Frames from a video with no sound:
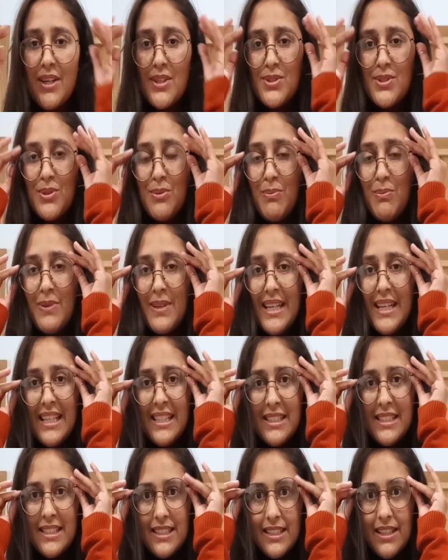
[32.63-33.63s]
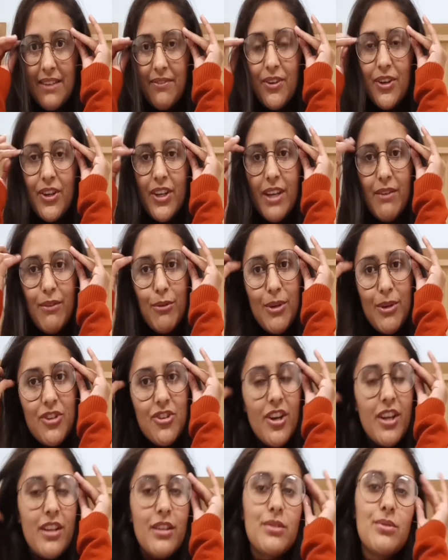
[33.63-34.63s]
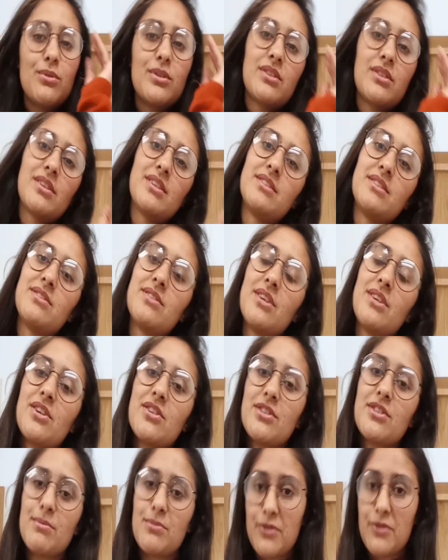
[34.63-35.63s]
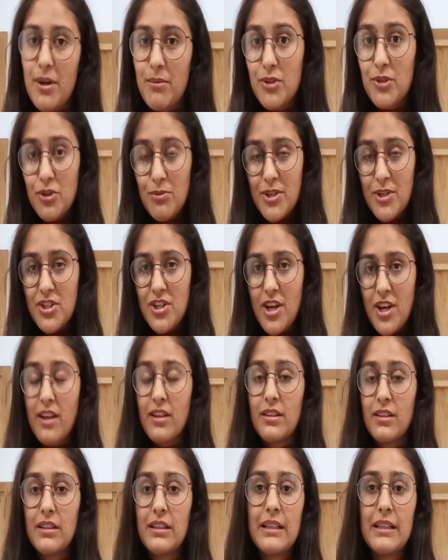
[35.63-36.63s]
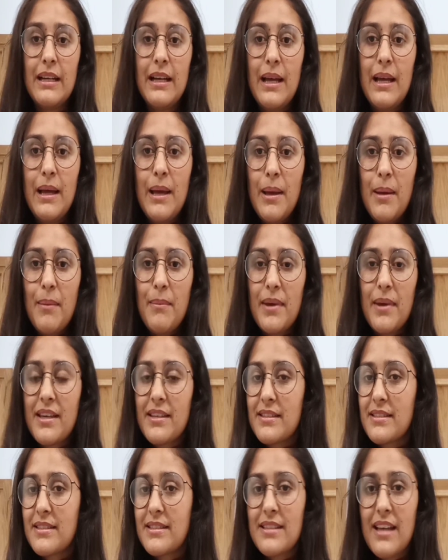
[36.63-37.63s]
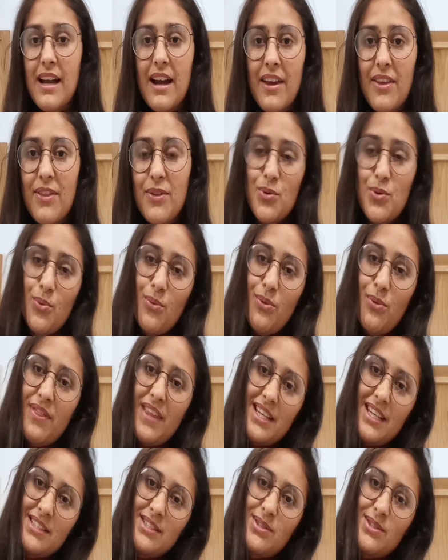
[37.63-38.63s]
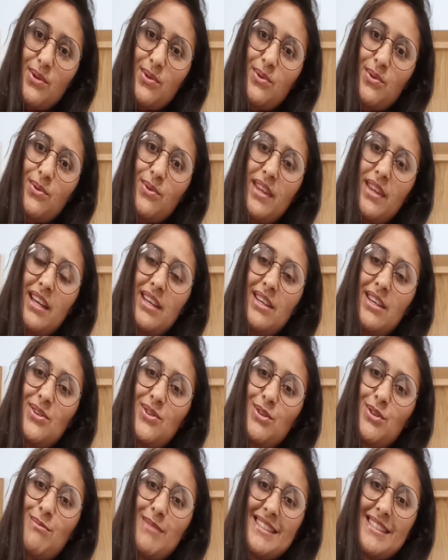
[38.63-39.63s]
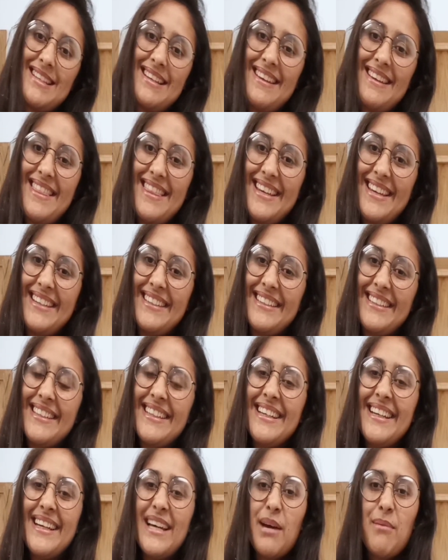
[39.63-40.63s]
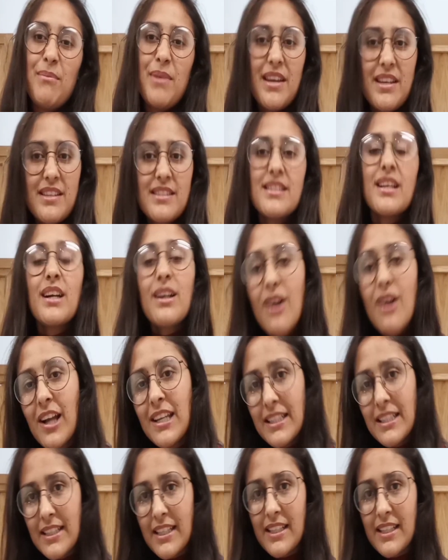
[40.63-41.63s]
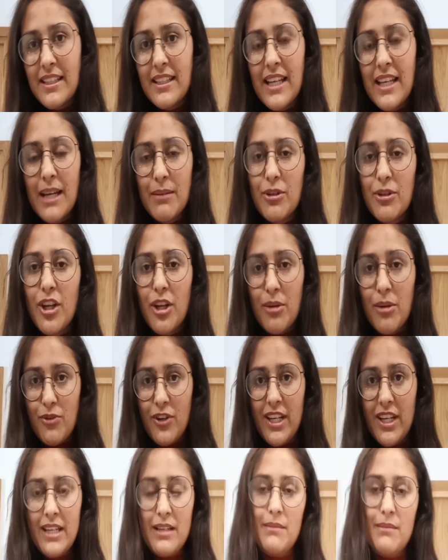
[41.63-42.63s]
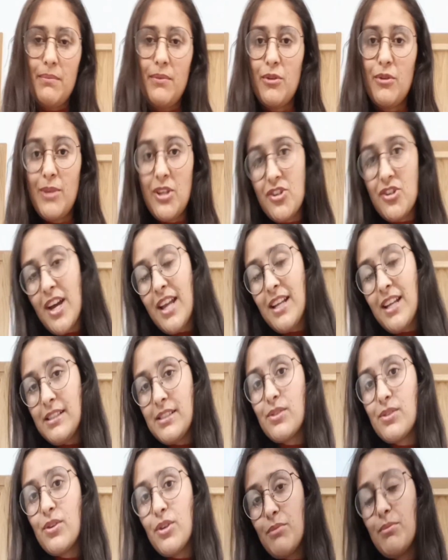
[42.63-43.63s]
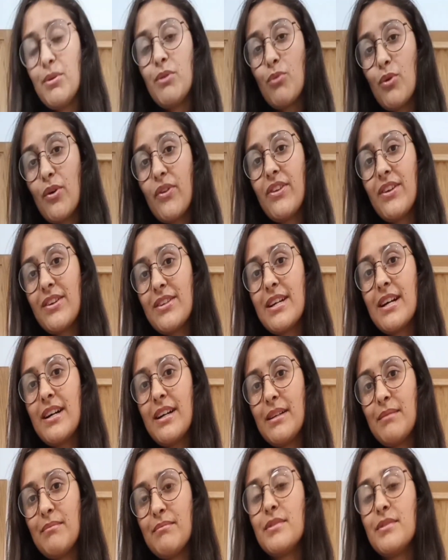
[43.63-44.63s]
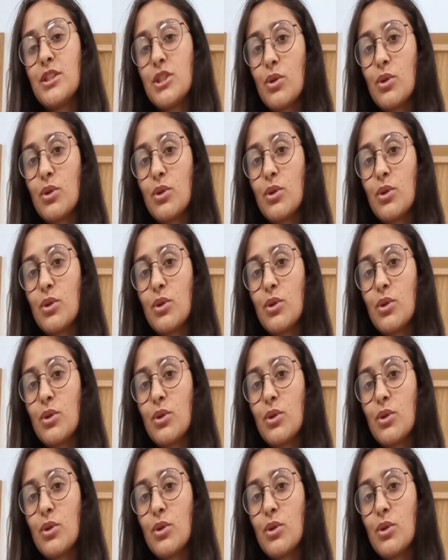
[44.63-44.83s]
So please, if you're new on my channel, do consider subscribing to my channel, because I don't think so that you should miss anything, because the content I'm gonna bring up on my channel is gonna be worth your time.